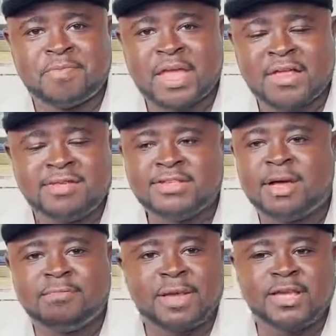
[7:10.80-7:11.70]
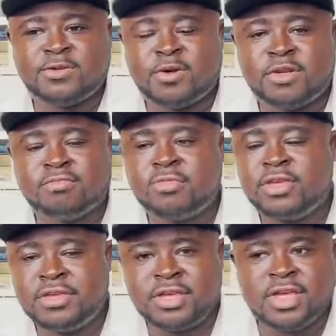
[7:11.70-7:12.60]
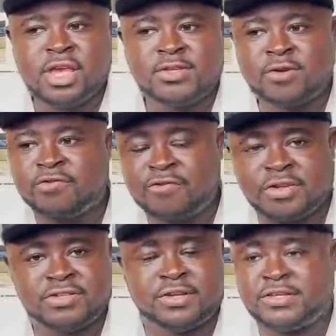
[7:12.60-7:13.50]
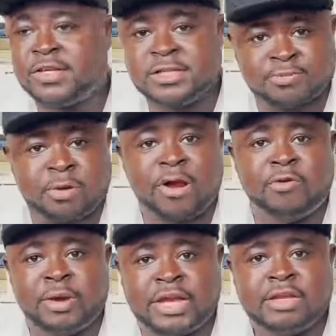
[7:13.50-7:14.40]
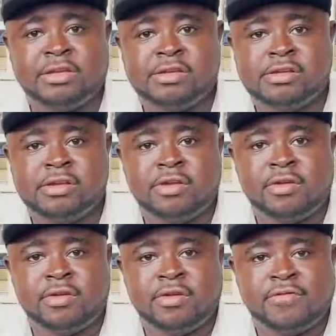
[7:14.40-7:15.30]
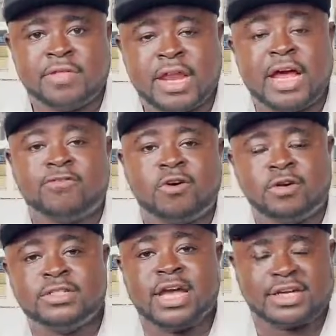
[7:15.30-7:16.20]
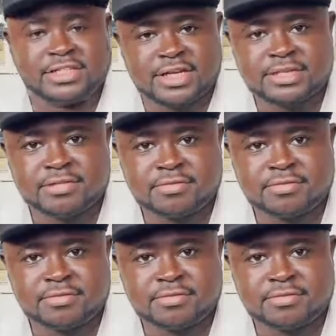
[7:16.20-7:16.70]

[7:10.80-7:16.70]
And these are based on years of research and experiment that I have conducted